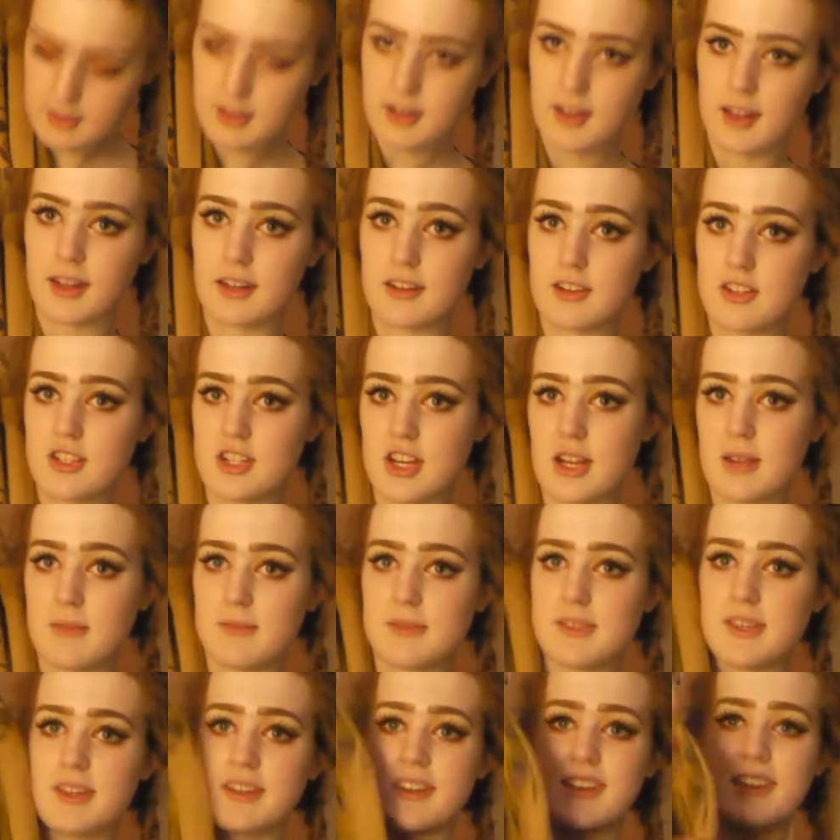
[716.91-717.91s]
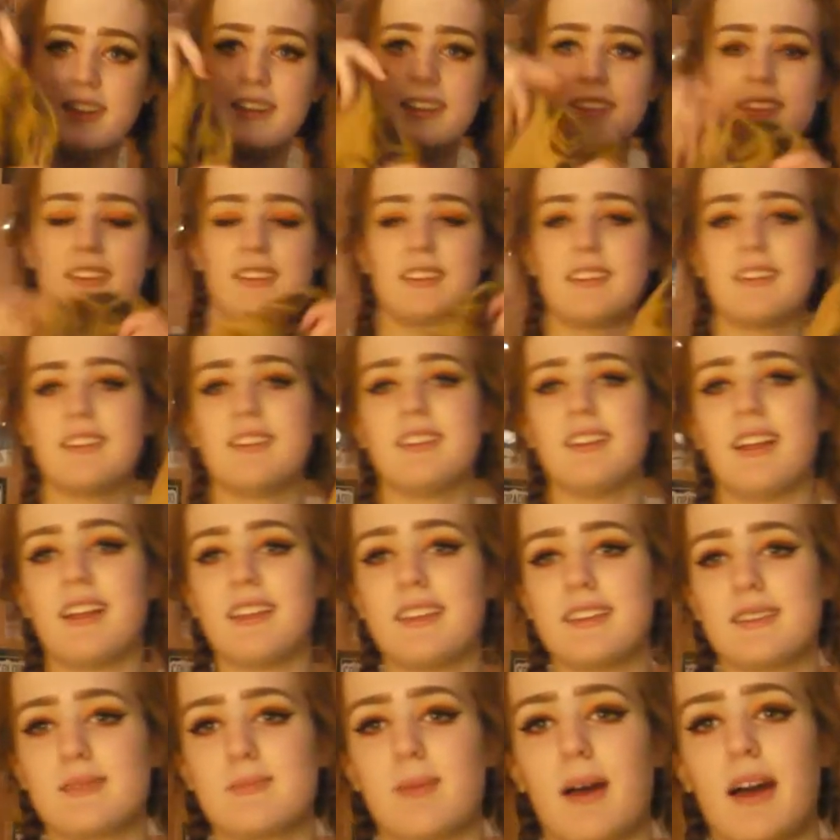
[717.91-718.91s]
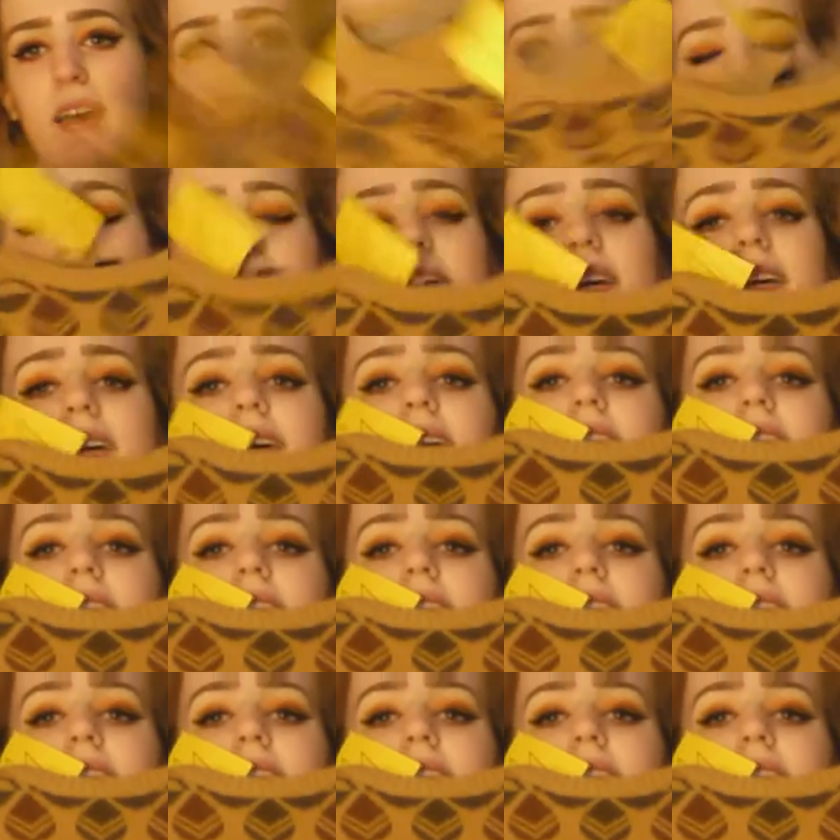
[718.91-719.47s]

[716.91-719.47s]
kind of shapes on it, like this pattern.